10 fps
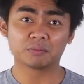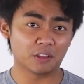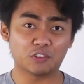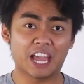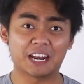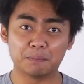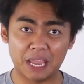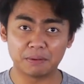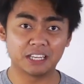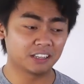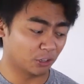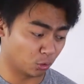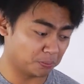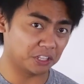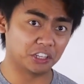If they had a baby, it
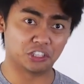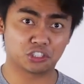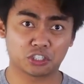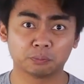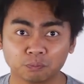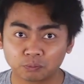would be this.